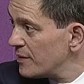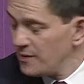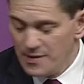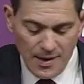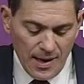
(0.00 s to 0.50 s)
no
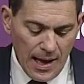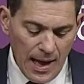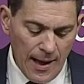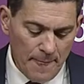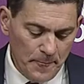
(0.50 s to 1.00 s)
you answer, that, you
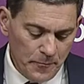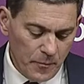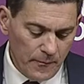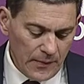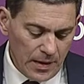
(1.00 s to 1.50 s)
answer
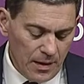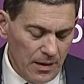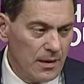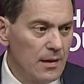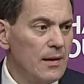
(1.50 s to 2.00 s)
um, those as they
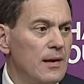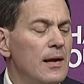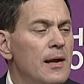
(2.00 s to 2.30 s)
go together.